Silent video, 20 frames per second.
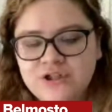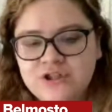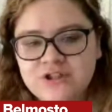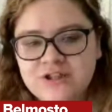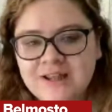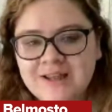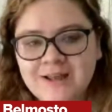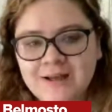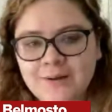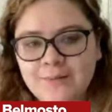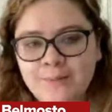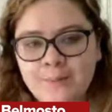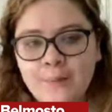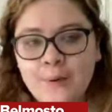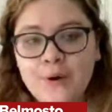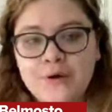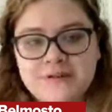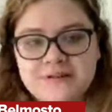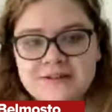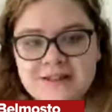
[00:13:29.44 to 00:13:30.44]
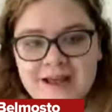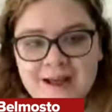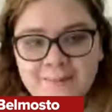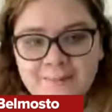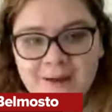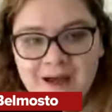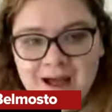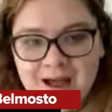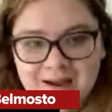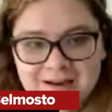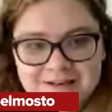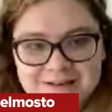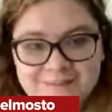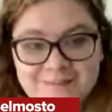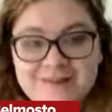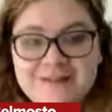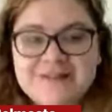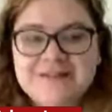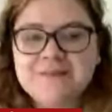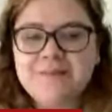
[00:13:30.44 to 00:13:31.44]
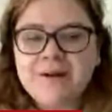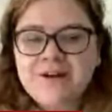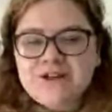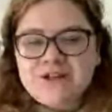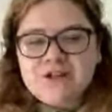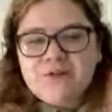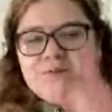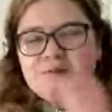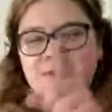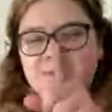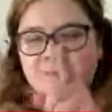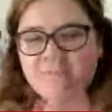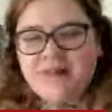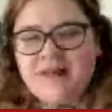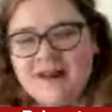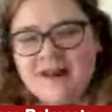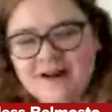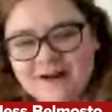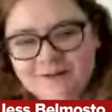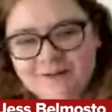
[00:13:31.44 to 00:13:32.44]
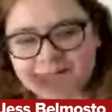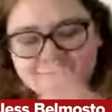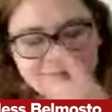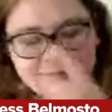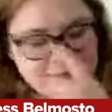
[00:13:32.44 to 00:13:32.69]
just, like, put that behind him, especially with a player.